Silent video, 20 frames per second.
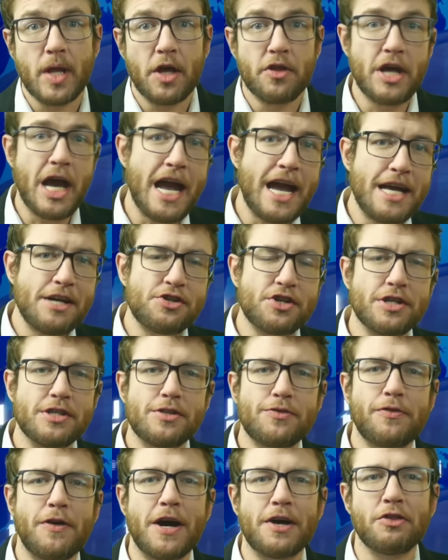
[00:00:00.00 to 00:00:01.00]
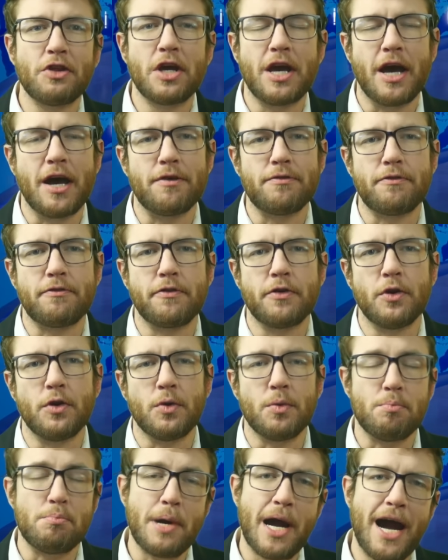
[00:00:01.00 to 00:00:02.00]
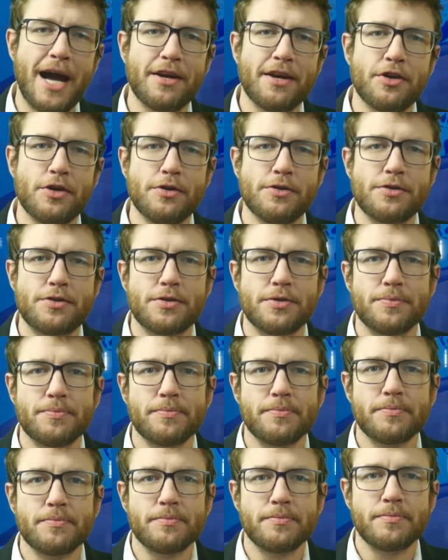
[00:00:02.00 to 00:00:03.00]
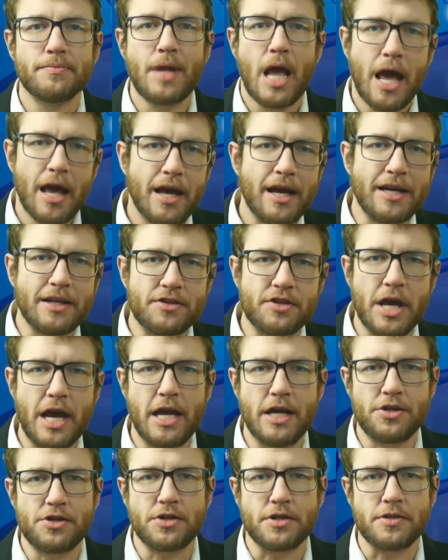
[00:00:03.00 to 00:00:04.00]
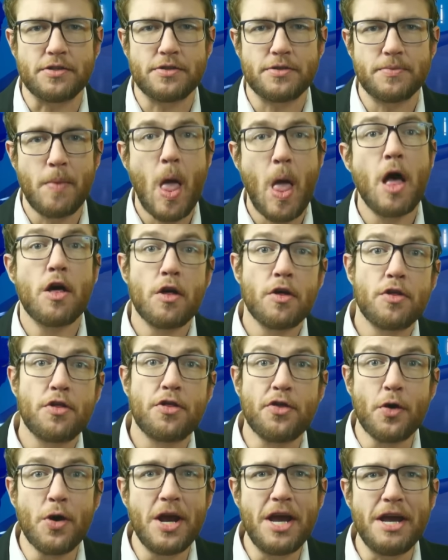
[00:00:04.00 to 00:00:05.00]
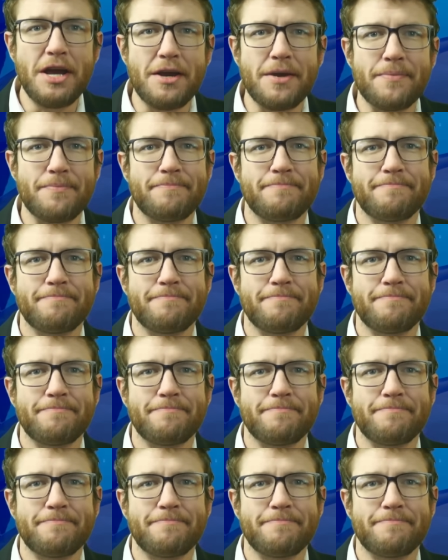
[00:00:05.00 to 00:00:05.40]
The Haitians finally have food. Bad news. It's Haitians. 3.